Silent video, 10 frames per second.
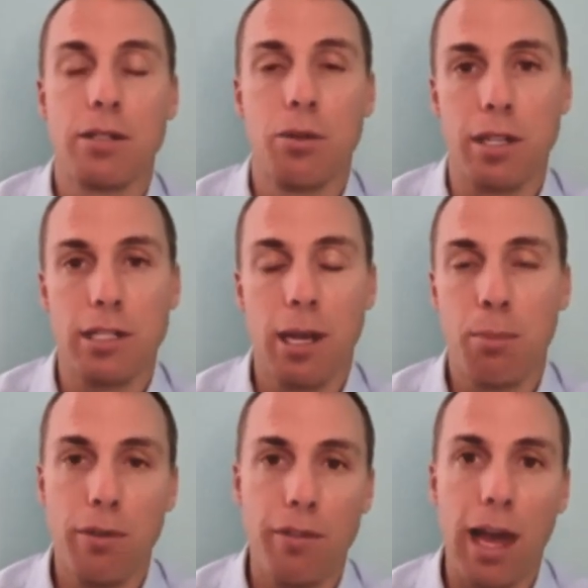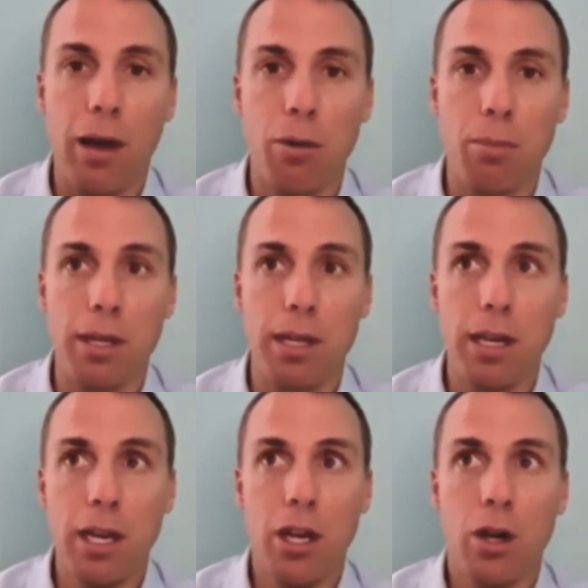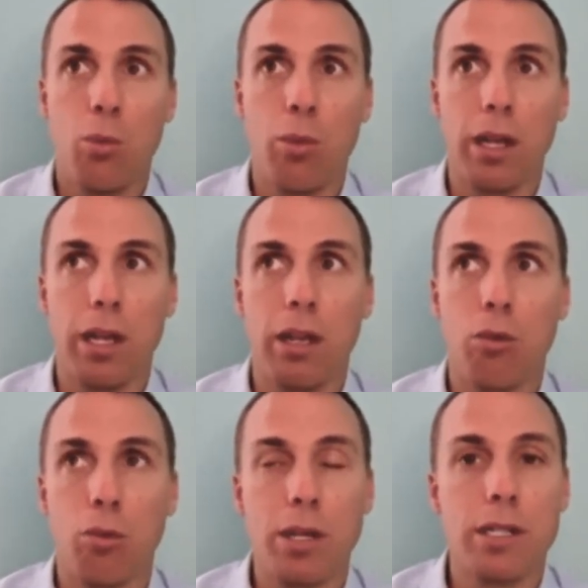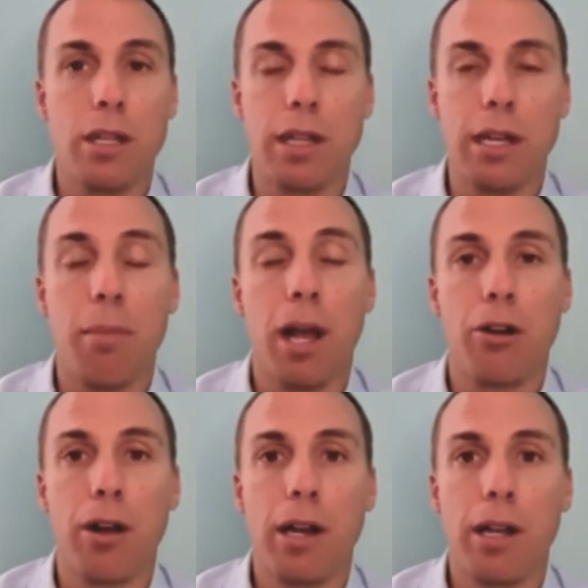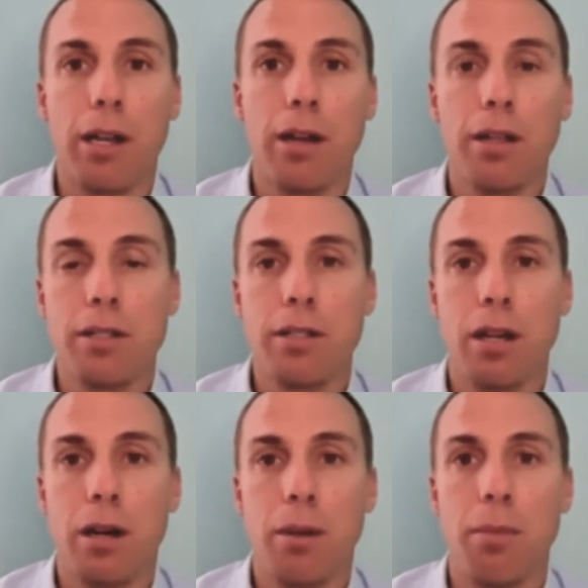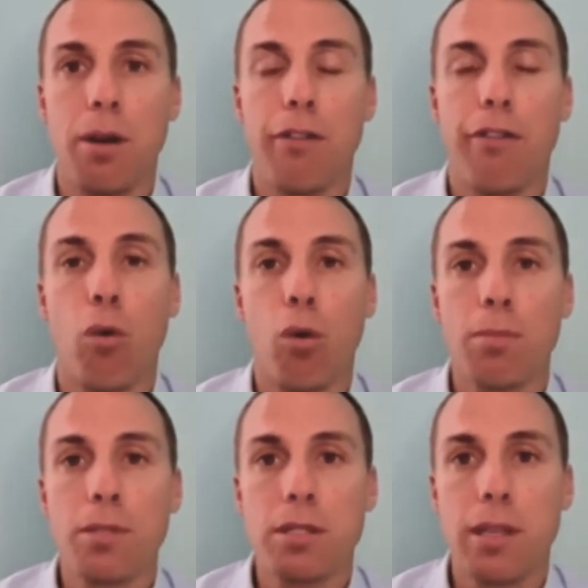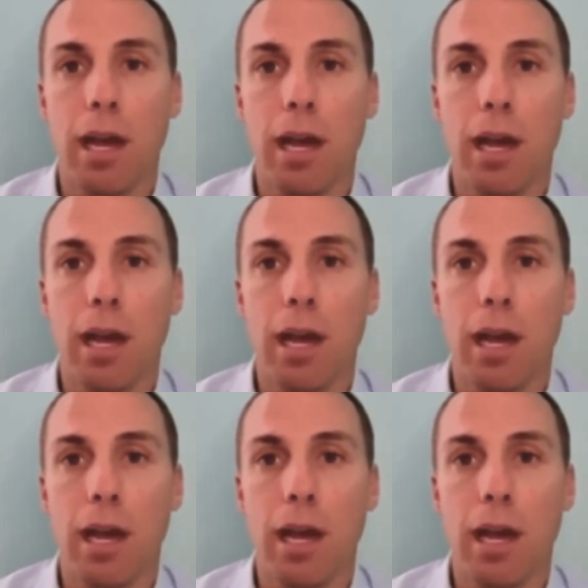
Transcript: So an example of that would be, we recently migrated some forms that